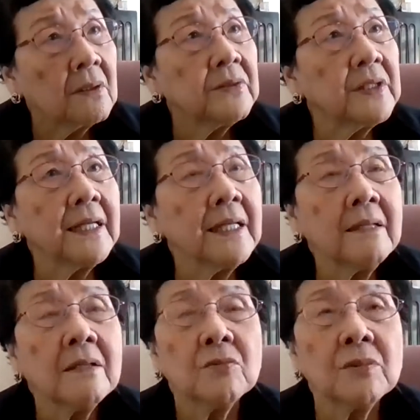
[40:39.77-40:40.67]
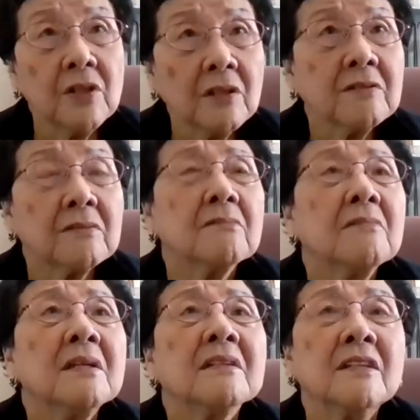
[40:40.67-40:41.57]
they will not
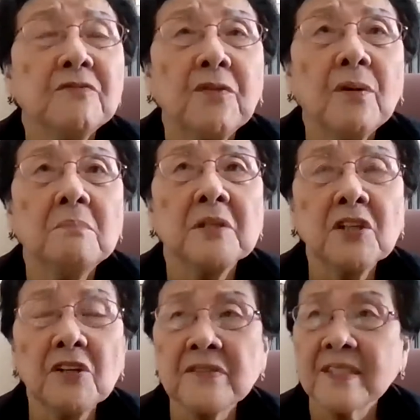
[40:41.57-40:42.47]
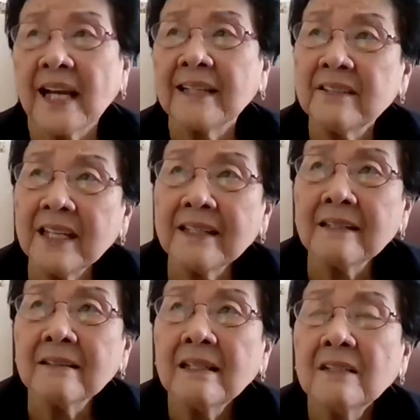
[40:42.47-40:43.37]
conform, because I
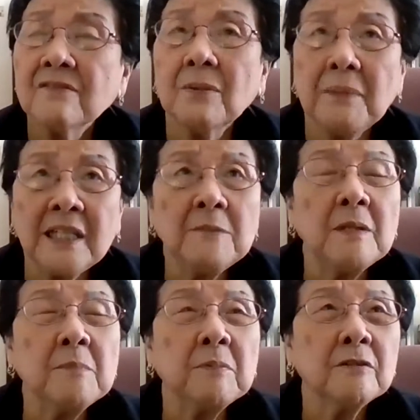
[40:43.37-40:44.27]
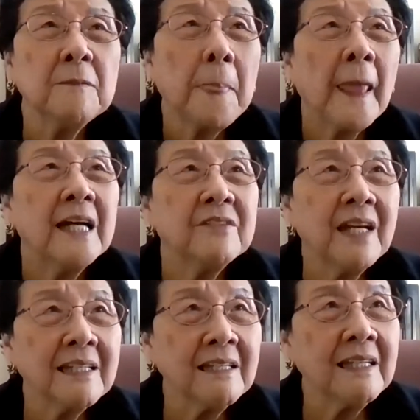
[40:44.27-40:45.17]
think for many people,
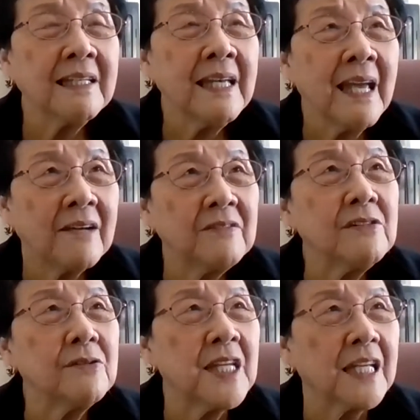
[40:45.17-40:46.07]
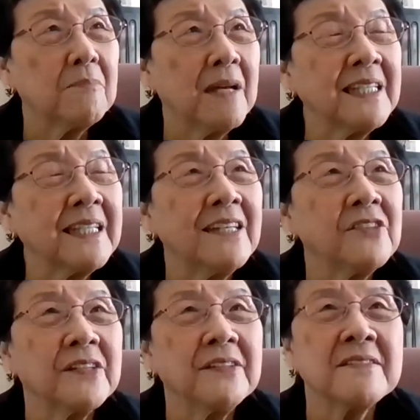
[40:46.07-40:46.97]
regularly having to take
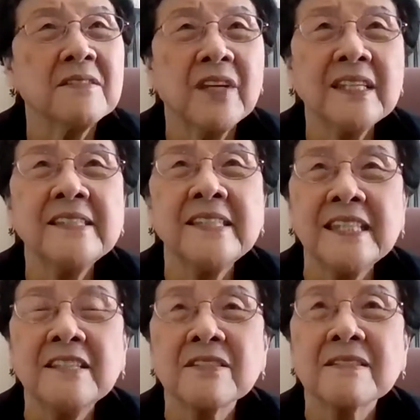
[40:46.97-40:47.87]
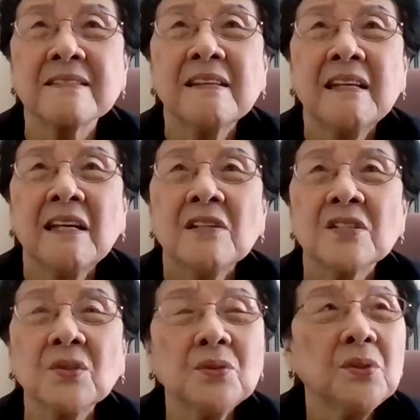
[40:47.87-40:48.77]
medication is very tedious.
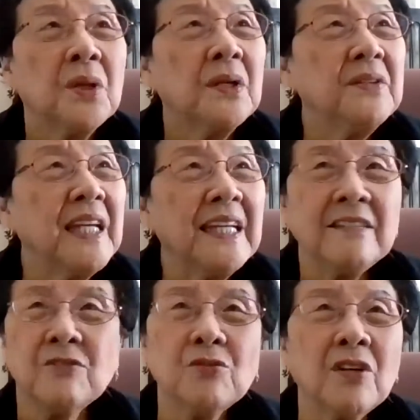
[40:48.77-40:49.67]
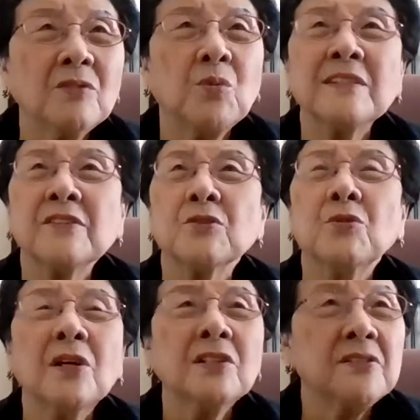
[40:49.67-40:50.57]
So they do not want to go
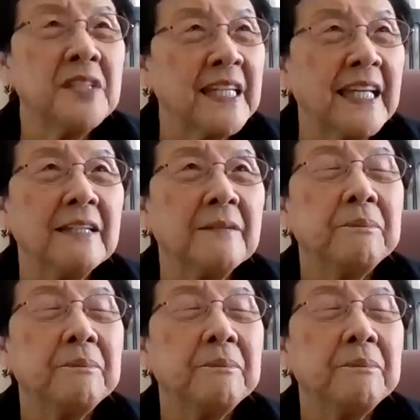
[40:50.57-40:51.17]
on taking.